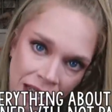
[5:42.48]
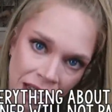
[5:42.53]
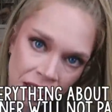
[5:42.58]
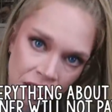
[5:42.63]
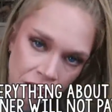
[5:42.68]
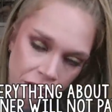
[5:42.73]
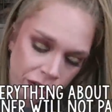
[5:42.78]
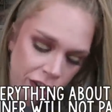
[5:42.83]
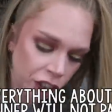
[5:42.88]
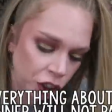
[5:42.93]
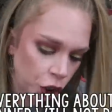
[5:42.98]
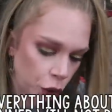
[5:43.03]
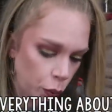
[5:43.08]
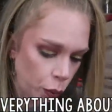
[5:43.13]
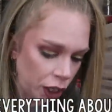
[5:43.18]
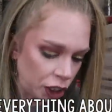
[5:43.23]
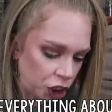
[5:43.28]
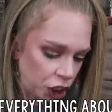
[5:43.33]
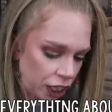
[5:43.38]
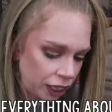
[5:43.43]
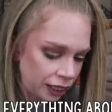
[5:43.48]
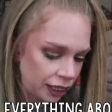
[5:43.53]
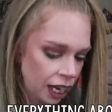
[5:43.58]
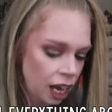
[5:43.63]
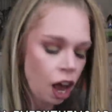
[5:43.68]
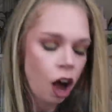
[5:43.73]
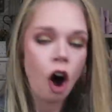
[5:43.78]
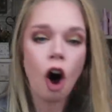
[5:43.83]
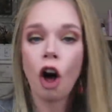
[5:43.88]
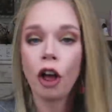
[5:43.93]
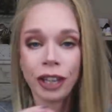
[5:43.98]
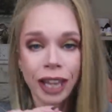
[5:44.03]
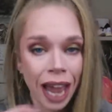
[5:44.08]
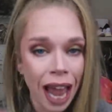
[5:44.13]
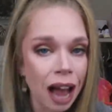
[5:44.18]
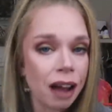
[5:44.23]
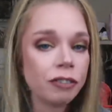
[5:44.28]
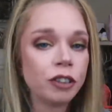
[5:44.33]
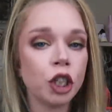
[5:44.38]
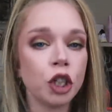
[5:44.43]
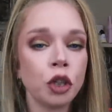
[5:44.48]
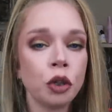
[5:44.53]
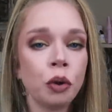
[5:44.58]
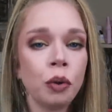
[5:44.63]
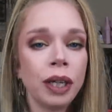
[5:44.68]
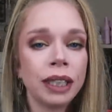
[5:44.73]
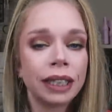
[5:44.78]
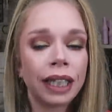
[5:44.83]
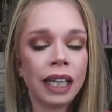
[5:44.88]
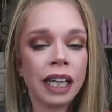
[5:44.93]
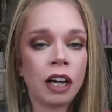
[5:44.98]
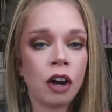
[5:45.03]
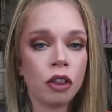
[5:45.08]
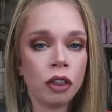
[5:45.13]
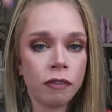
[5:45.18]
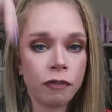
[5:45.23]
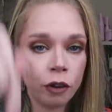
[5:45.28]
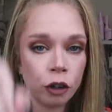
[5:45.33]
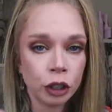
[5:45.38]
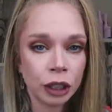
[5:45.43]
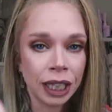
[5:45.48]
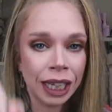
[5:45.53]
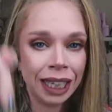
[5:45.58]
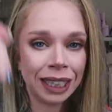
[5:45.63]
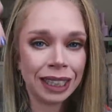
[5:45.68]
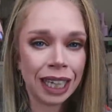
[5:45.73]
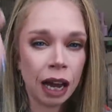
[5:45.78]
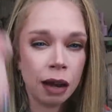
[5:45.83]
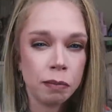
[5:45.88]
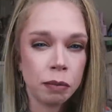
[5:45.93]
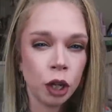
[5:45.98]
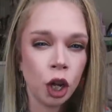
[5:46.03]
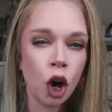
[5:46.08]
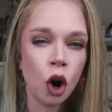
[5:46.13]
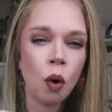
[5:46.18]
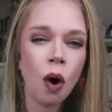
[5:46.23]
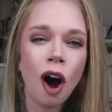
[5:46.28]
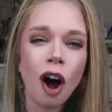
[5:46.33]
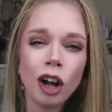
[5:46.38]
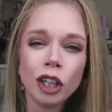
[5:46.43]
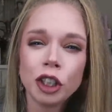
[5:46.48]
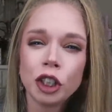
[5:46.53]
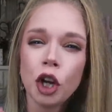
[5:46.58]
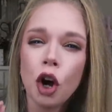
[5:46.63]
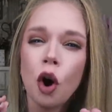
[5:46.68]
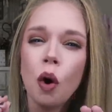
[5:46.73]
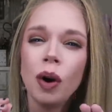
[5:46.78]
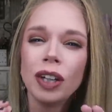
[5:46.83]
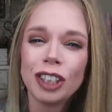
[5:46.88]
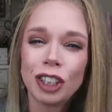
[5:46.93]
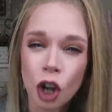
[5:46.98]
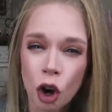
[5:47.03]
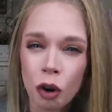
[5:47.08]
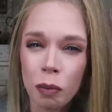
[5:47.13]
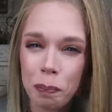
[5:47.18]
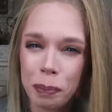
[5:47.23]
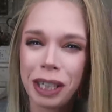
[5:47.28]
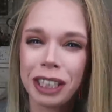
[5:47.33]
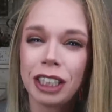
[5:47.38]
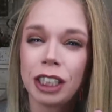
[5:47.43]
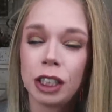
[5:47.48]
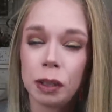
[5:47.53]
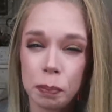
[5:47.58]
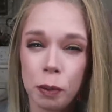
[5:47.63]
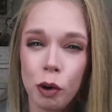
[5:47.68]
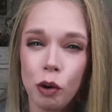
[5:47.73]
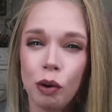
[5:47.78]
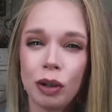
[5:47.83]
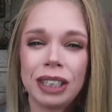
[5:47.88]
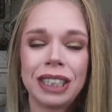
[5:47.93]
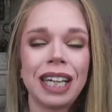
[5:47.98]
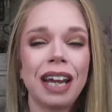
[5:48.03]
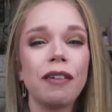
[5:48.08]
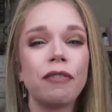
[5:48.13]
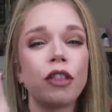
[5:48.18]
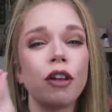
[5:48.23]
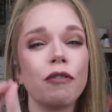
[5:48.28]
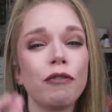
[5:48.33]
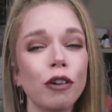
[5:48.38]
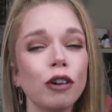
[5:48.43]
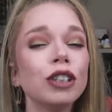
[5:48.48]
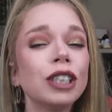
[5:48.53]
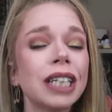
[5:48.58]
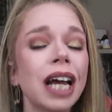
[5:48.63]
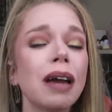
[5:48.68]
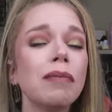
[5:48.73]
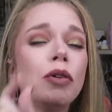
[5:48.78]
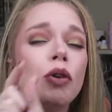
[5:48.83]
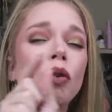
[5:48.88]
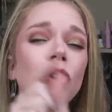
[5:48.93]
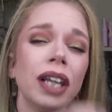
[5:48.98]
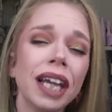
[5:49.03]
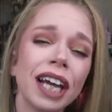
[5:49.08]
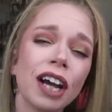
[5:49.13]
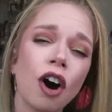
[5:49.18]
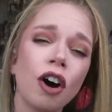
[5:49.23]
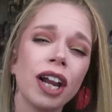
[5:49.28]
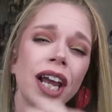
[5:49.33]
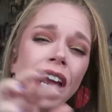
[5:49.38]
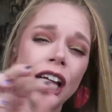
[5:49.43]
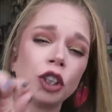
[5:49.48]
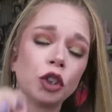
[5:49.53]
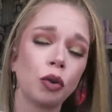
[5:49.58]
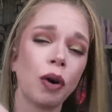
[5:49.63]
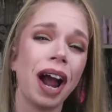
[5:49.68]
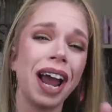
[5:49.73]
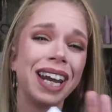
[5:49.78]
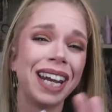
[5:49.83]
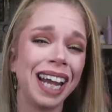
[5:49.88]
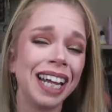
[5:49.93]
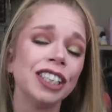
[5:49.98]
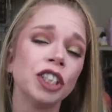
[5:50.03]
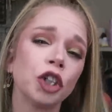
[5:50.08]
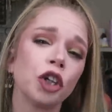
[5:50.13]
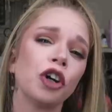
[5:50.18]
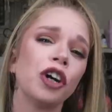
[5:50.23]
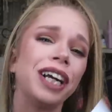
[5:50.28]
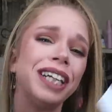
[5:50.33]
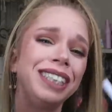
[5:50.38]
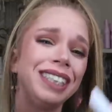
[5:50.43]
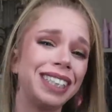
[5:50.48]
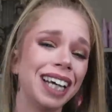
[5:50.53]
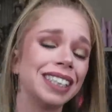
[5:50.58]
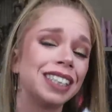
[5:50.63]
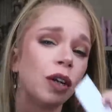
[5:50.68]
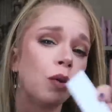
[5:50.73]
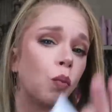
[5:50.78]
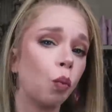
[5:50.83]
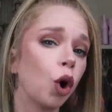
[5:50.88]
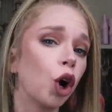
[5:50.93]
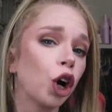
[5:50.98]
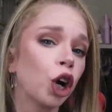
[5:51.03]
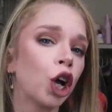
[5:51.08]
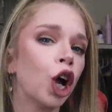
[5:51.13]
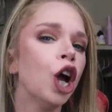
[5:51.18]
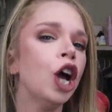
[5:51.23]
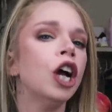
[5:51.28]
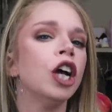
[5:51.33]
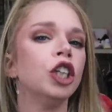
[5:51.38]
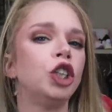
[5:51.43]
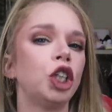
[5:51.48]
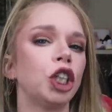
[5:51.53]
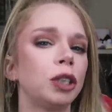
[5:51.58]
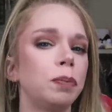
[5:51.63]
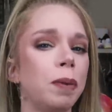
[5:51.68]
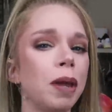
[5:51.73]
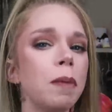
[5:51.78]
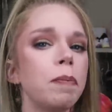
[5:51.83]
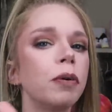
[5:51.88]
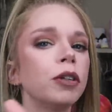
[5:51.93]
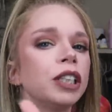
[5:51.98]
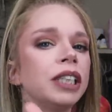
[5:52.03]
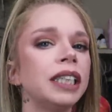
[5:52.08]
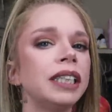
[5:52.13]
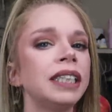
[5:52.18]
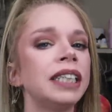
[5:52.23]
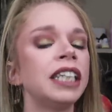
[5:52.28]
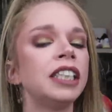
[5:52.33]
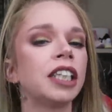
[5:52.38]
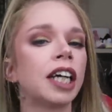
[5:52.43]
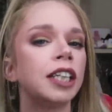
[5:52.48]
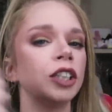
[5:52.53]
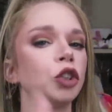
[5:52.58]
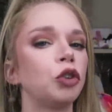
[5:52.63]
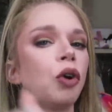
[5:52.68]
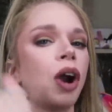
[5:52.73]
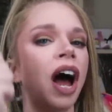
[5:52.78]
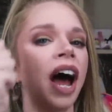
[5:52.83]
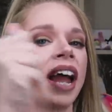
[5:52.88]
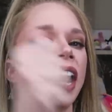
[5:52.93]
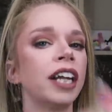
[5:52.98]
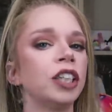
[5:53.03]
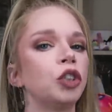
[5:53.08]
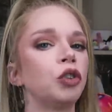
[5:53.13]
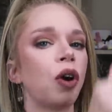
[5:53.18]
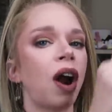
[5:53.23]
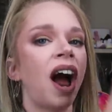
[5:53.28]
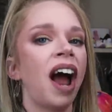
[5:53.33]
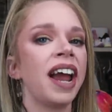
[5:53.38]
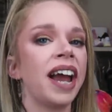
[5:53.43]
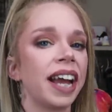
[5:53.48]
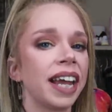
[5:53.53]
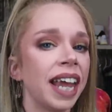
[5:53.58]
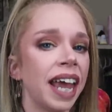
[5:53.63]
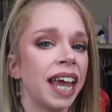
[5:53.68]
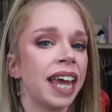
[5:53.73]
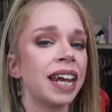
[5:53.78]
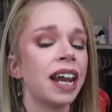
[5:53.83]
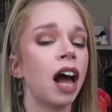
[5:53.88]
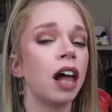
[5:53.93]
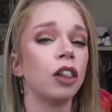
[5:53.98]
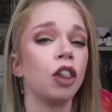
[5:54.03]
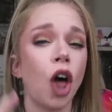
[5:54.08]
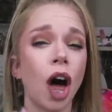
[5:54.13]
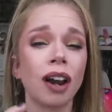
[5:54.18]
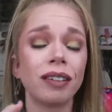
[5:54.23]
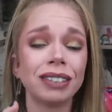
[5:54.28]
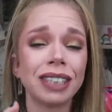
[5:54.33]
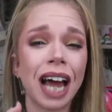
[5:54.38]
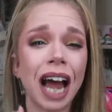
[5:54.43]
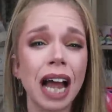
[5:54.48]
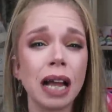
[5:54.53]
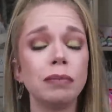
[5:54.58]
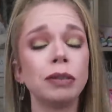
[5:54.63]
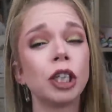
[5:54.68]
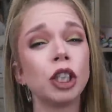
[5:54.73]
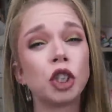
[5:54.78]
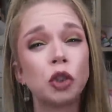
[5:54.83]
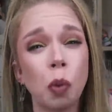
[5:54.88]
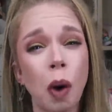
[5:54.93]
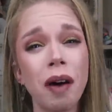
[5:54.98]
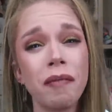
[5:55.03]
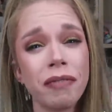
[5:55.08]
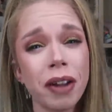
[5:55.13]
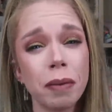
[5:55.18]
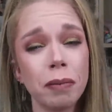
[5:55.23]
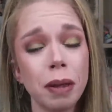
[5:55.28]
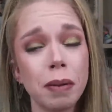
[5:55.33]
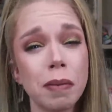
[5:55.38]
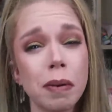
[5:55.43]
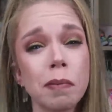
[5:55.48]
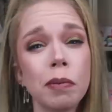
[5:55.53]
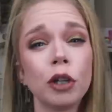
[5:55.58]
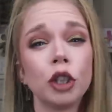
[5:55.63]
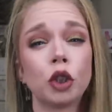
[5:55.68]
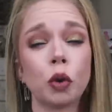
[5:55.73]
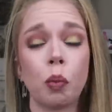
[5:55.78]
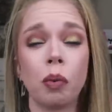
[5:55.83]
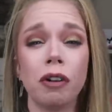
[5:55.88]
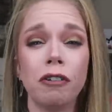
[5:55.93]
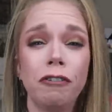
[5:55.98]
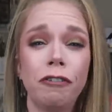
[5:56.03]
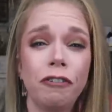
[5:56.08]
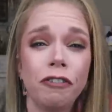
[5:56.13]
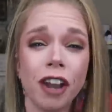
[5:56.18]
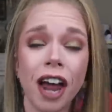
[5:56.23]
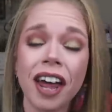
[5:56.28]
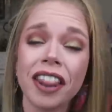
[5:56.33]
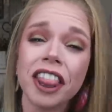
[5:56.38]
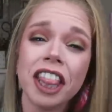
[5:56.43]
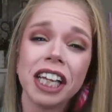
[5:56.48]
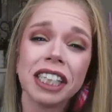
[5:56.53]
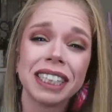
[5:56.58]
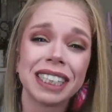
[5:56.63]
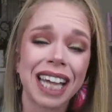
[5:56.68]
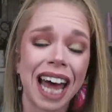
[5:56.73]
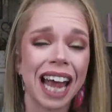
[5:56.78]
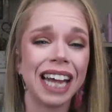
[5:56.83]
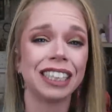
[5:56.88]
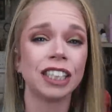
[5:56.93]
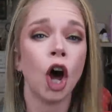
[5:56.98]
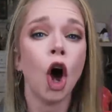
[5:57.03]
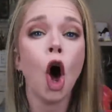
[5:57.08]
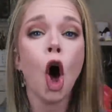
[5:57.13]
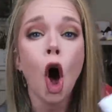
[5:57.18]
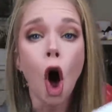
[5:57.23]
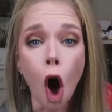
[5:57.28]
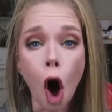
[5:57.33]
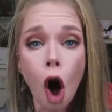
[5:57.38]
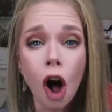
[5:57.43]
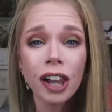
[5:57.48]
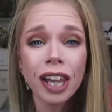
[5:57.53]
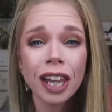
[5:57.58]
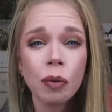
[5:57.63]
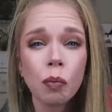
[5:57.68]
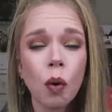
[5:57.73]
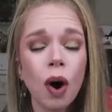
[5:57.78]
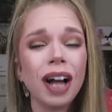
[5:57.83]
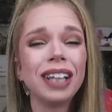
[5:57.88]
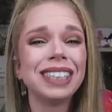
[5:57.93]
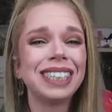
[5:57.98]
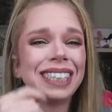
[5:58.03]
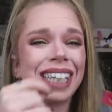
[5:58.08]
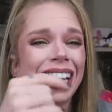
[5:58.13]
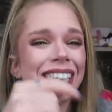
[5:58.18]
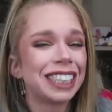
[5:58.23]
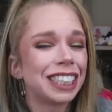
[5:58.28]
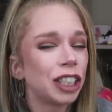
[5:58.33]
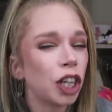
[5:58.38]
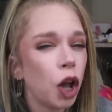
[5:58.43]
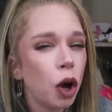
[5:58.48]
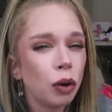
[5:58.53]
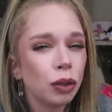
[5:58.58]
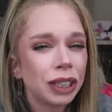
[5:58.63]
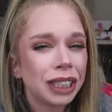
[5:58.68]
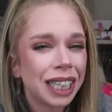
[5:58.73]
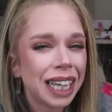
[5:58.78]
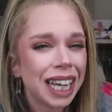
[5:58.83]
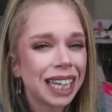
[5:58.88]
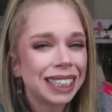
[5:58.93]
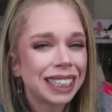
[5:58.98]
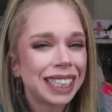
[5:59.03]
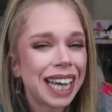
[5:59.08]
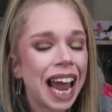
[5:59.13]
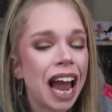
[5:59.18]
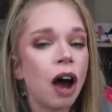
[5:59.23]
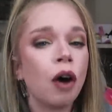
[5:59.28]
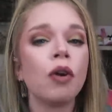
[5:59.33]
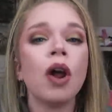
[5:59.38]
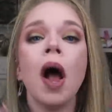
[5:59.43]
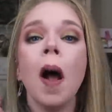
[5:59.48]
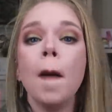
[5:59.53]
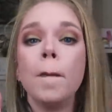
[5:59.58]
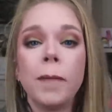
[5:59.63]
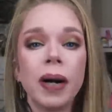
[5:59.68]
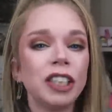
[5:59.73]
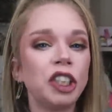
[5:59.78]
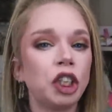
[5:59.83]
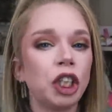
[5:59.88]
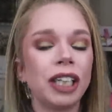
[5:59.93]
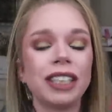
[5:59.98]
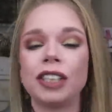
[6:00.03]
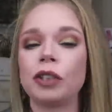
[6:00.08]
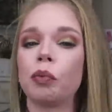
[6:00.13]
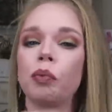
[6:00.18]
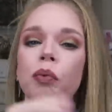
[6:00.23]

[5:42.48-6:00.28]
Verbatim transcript: in the fidget widget. All you have to do is click on the first link down below. Also, don't be spooked if the first time you click on it and try and enter, it doesn't work. Just be persistent and try and try again. A lot of times, Swamp Family members will flood the site all at once. It slows things down, but just